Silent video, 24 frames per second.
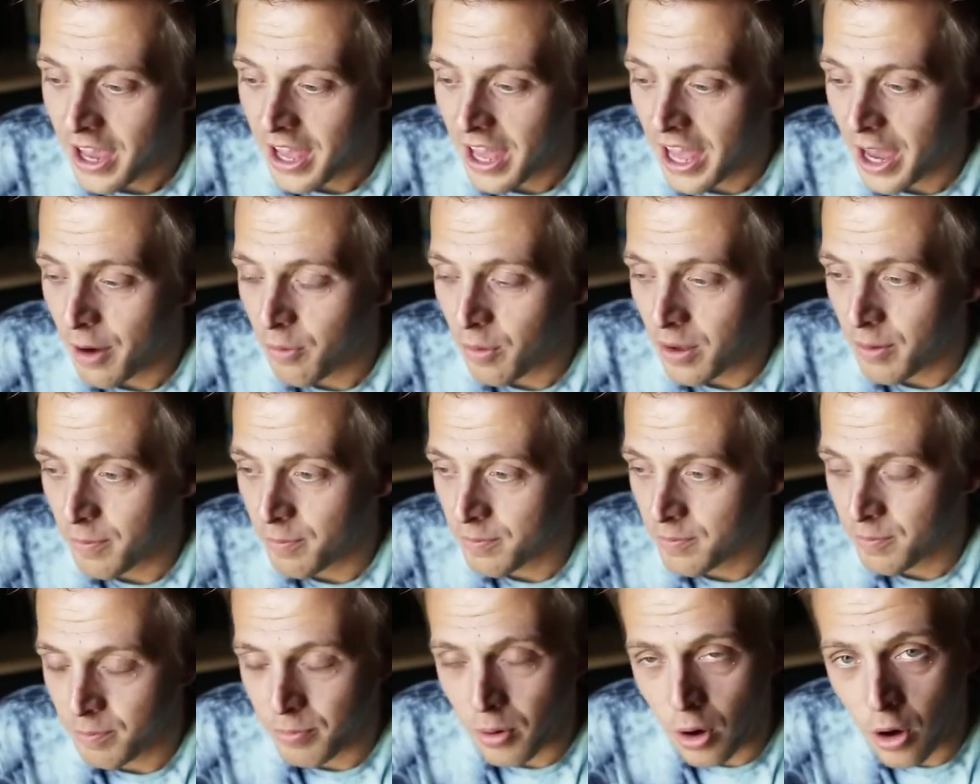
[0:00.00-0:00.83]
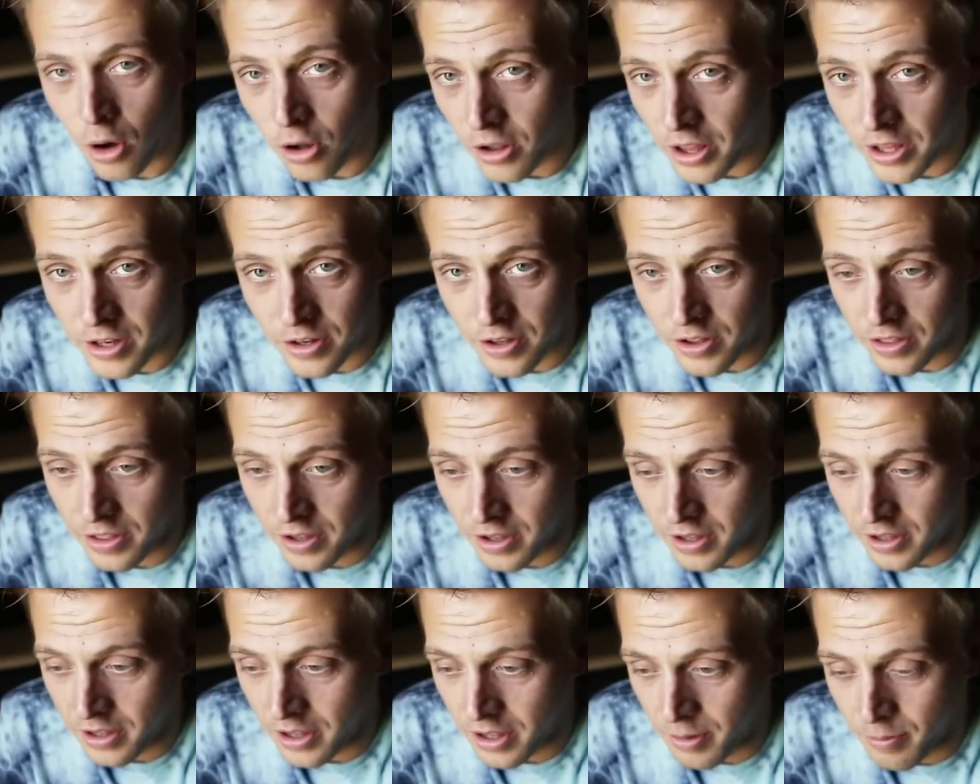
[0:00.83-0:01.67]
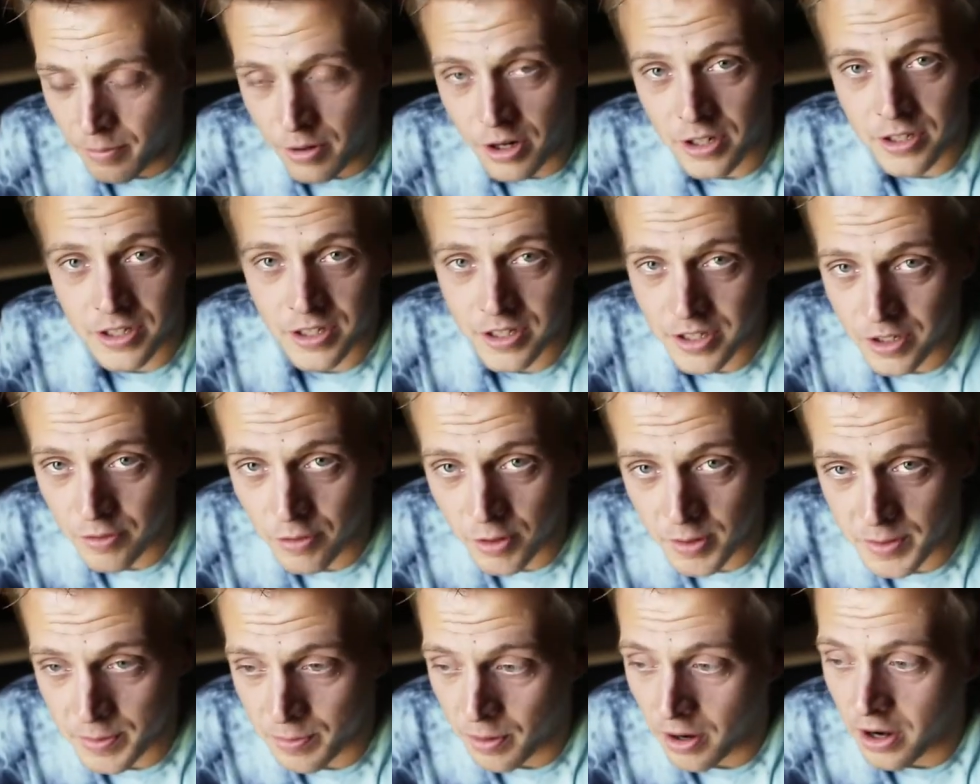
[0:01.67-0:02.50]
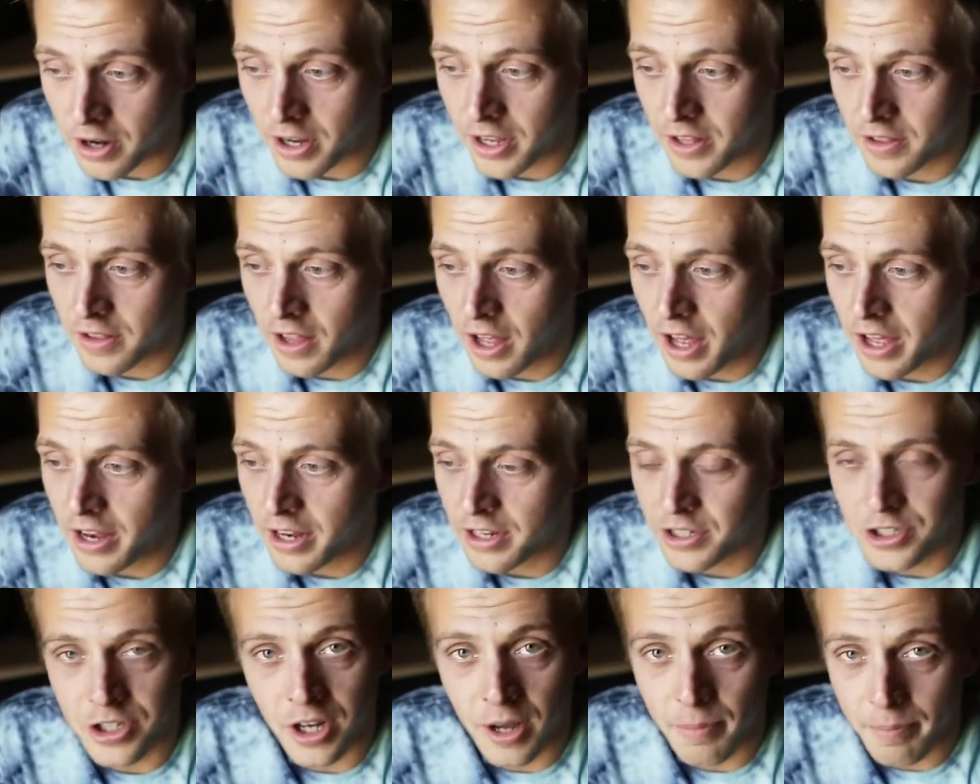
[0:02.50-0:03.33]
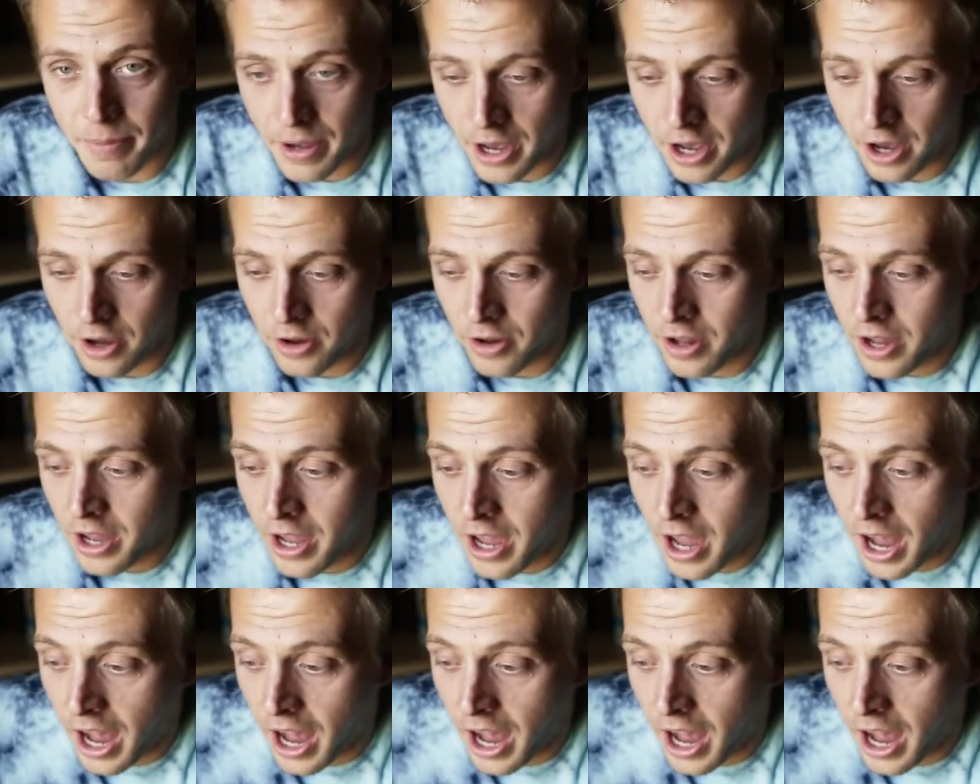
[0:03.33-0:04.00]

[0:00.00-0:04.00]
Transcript: And we pull into the emergency room's parking lot, jump out.